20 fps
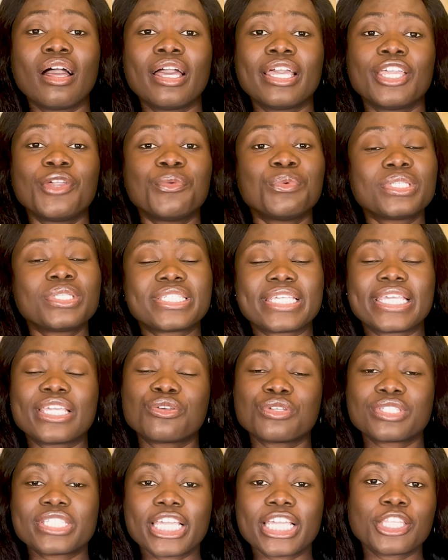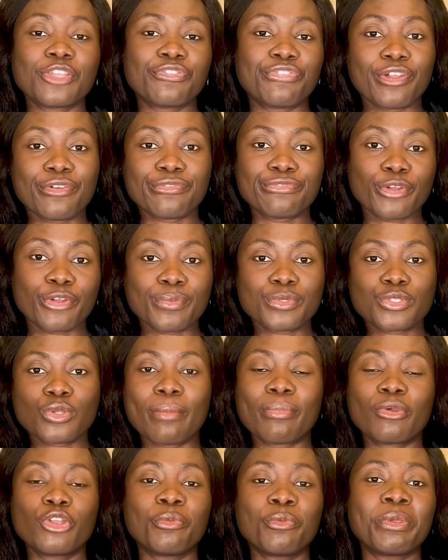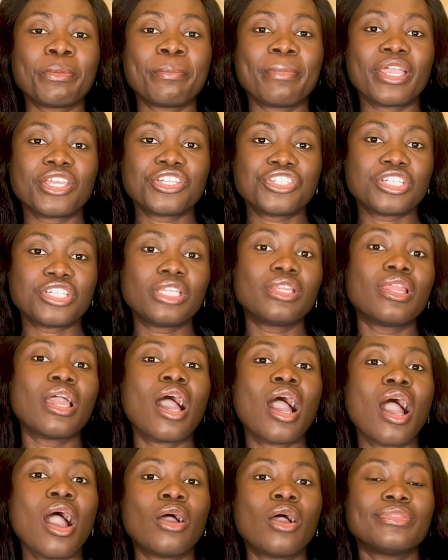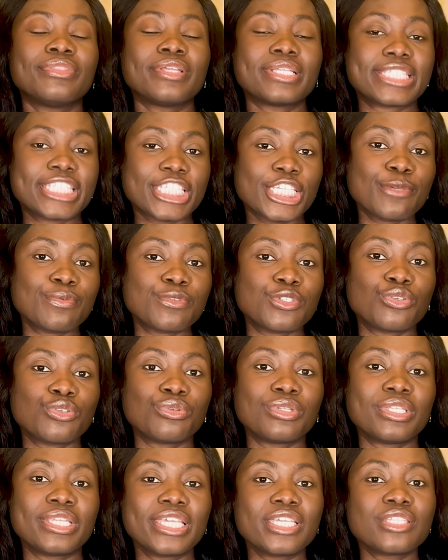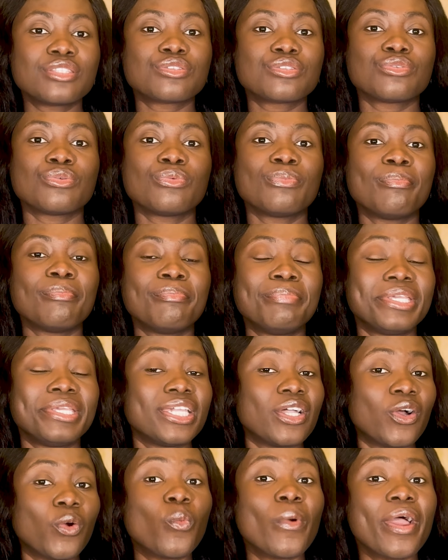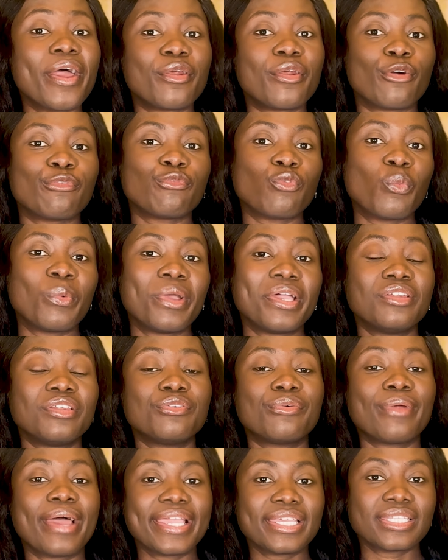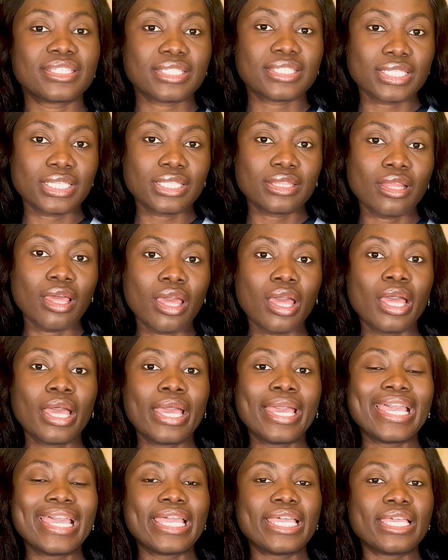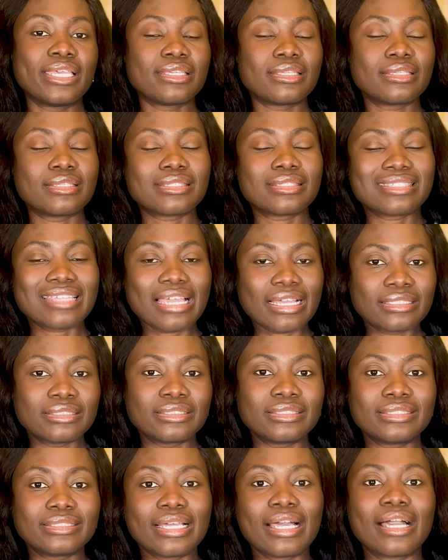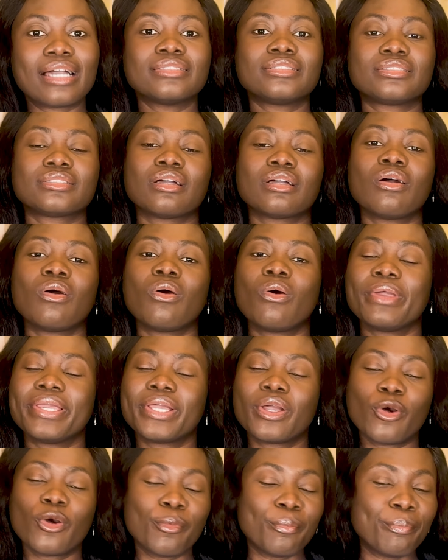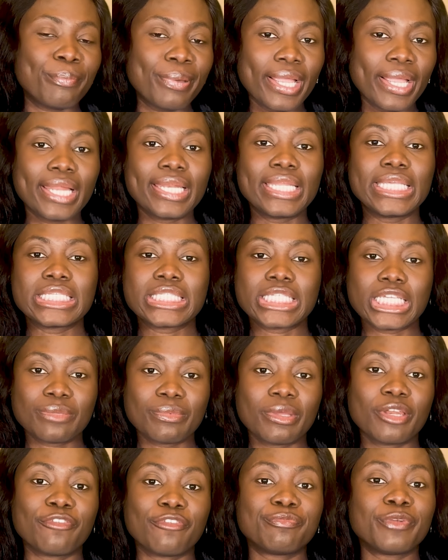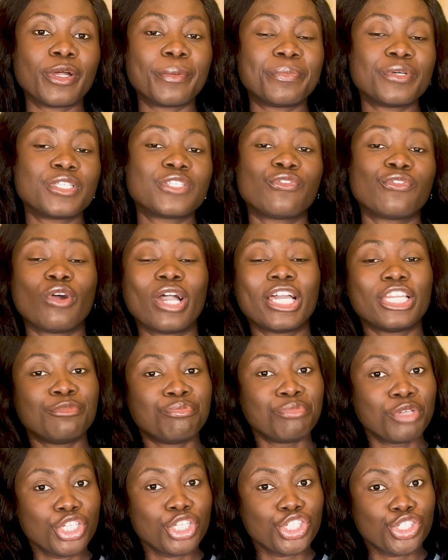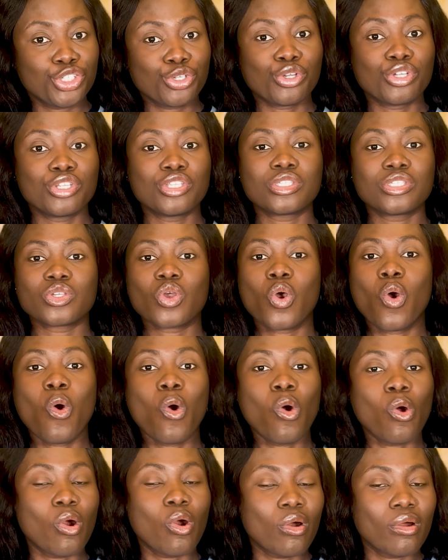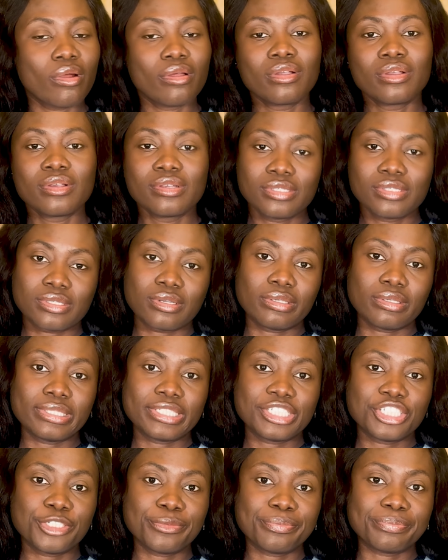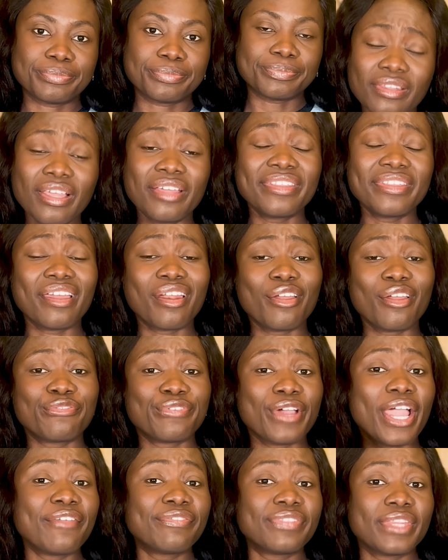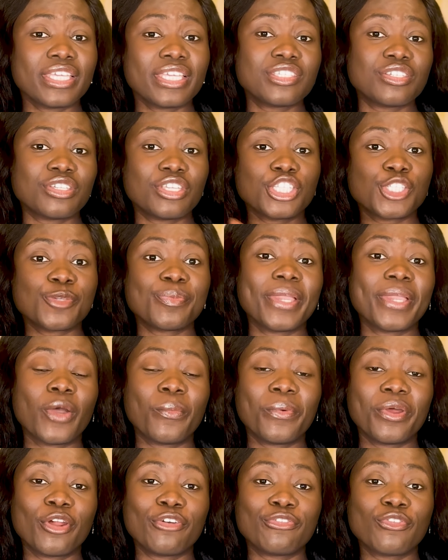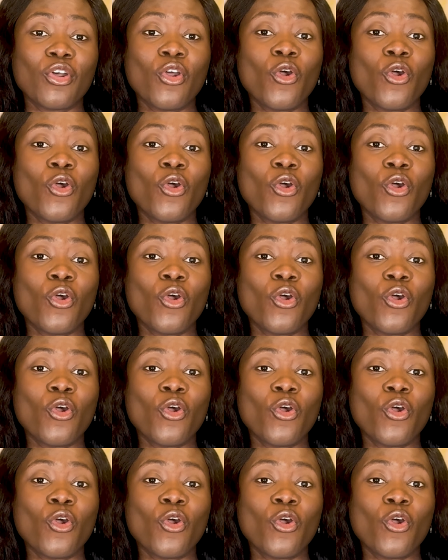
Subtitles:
it could take different forms. So I'm going to be merging the tips you need to be aware of when writing a standard or a compelling statement of purpose for admissions or scholarship. Now there are 5 things you need to be aware of